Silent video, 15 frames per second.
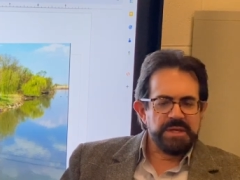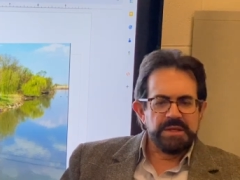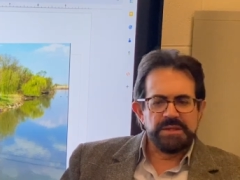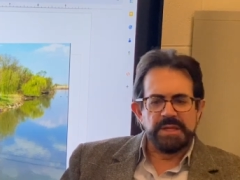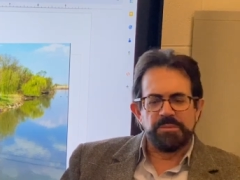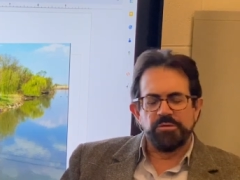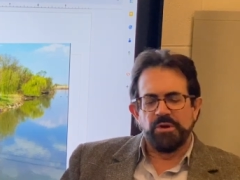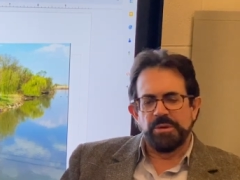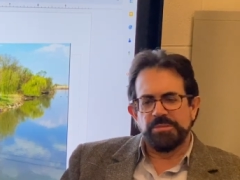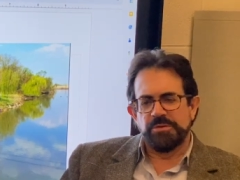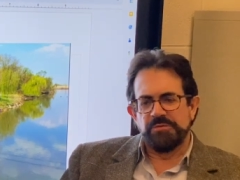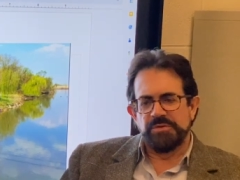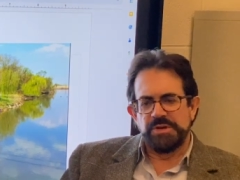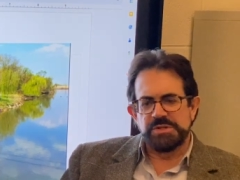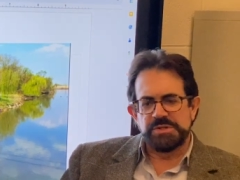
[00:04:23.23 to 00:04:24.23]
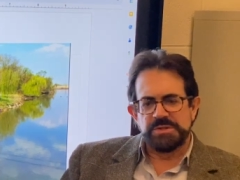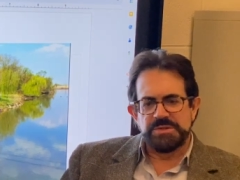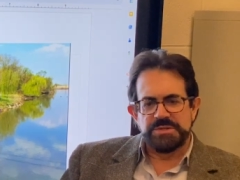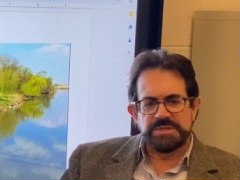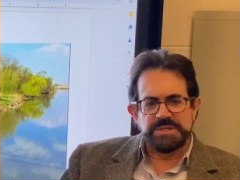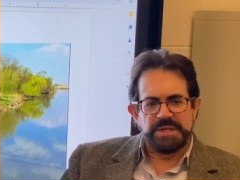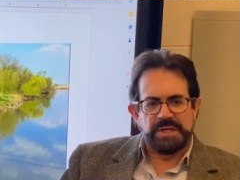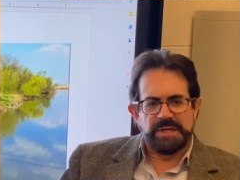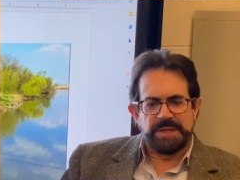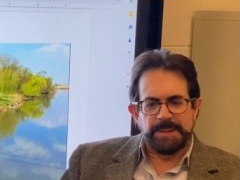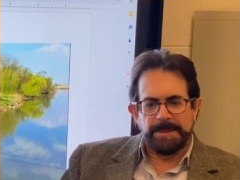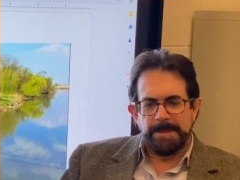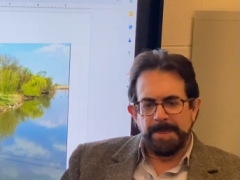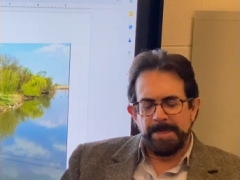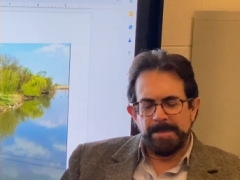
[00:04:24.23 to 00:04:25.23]
They brought provisions, uh,
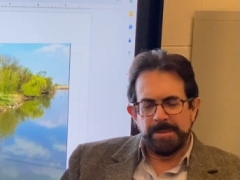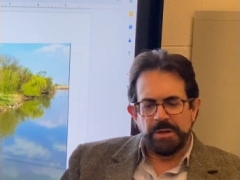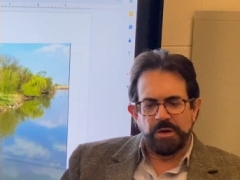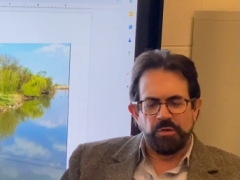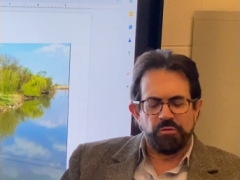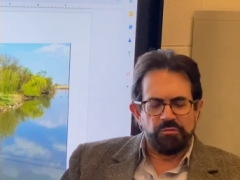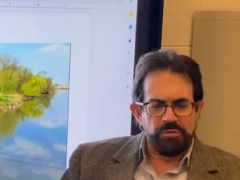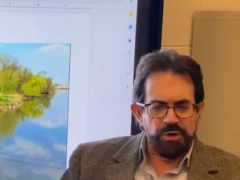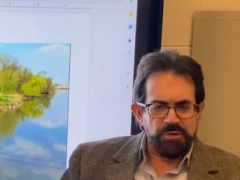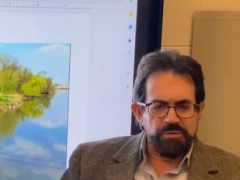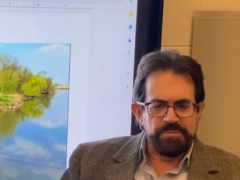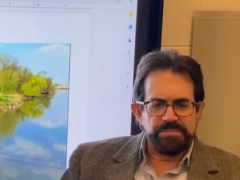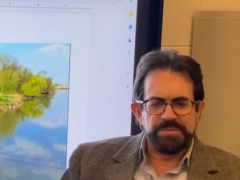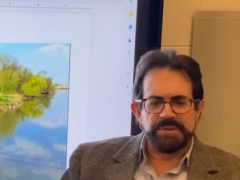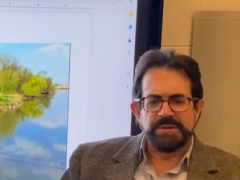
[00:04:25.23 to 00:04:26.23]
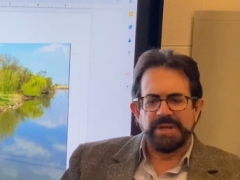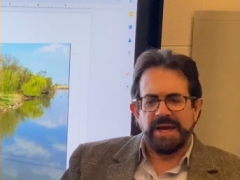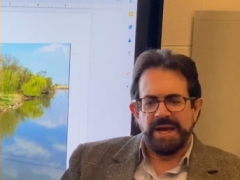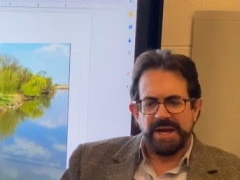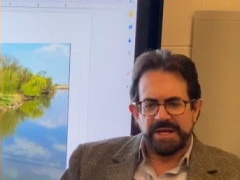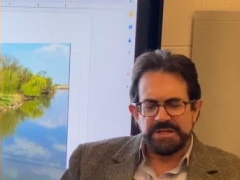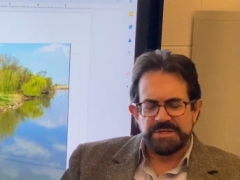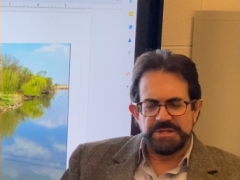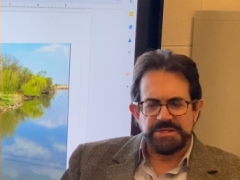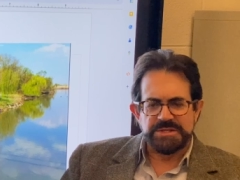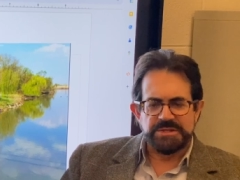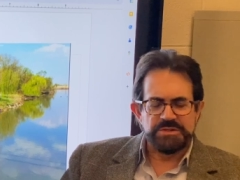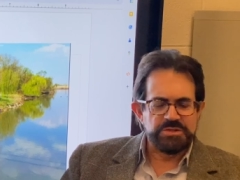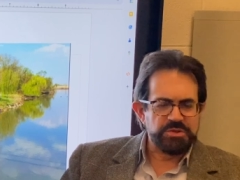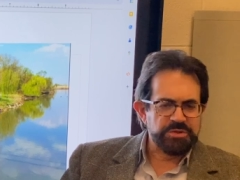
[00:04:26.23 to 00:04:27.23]
you know, rope and axes
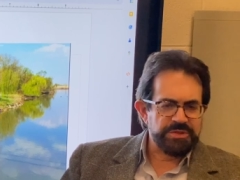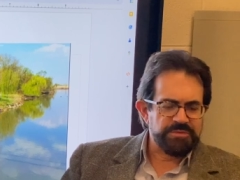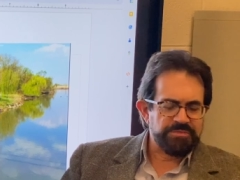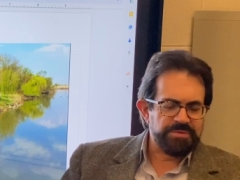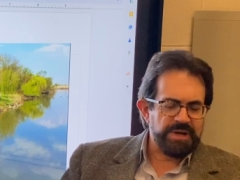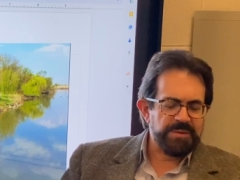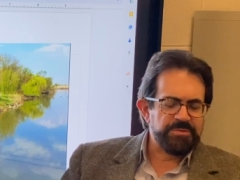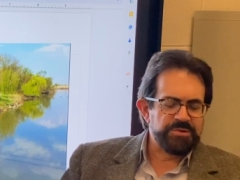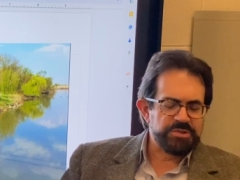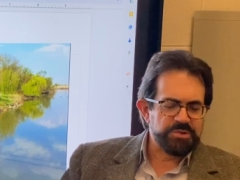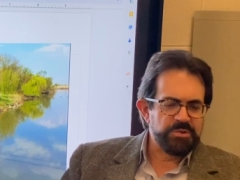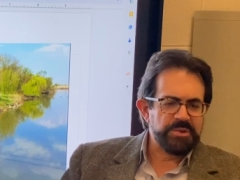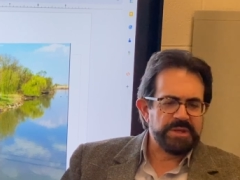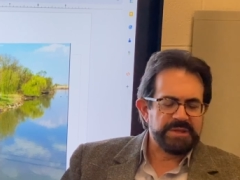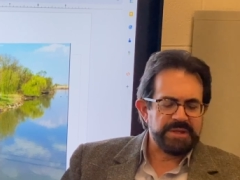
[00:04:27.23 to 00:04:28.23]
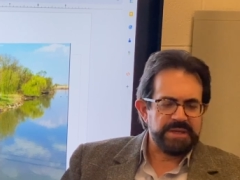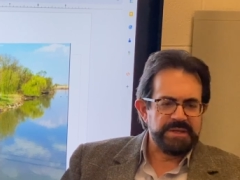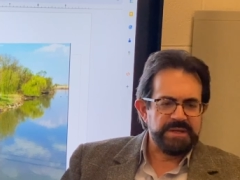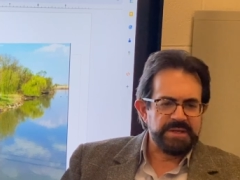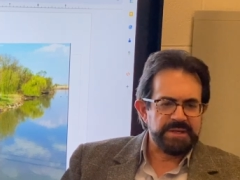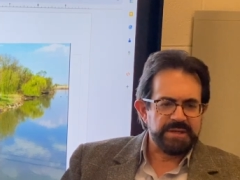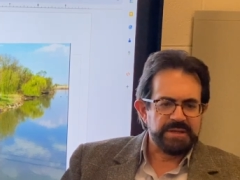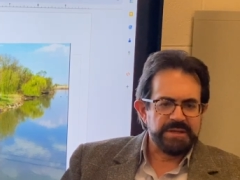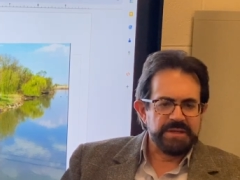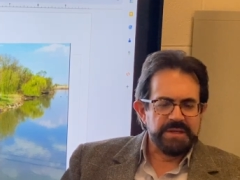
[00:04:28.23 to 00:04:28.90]
and the proper tooling they needed.